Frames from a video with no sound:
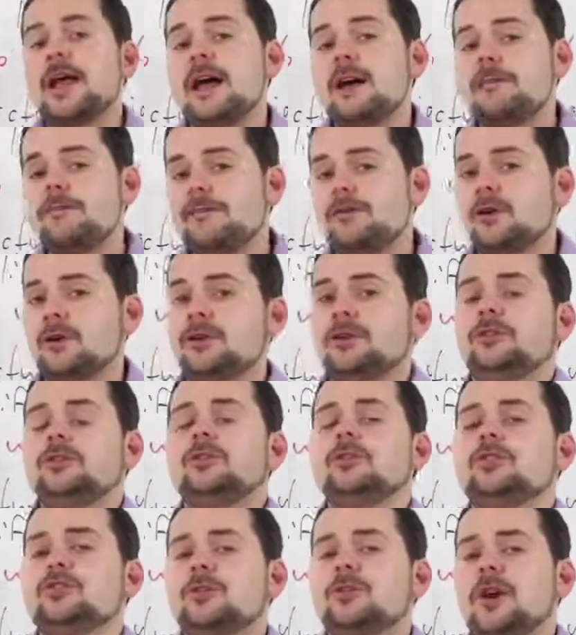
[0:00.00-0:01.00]
effort
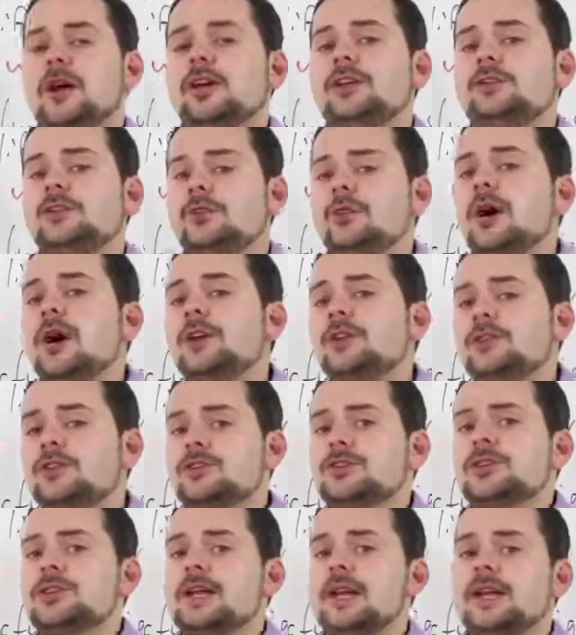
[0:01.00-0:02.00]
to try to
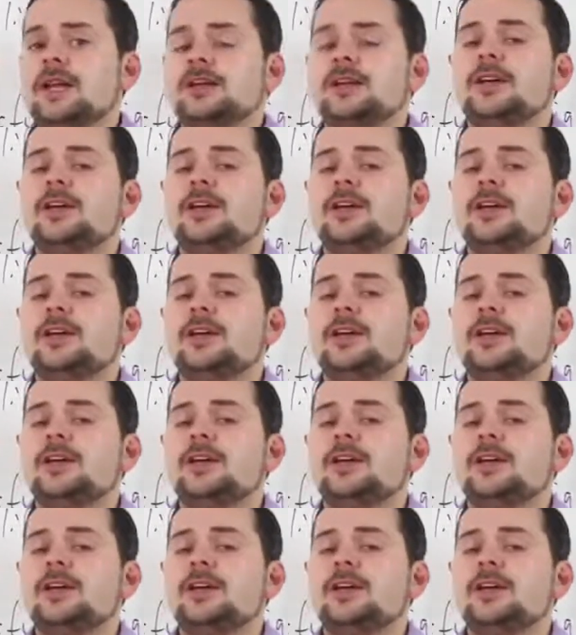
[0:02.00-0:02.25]
understand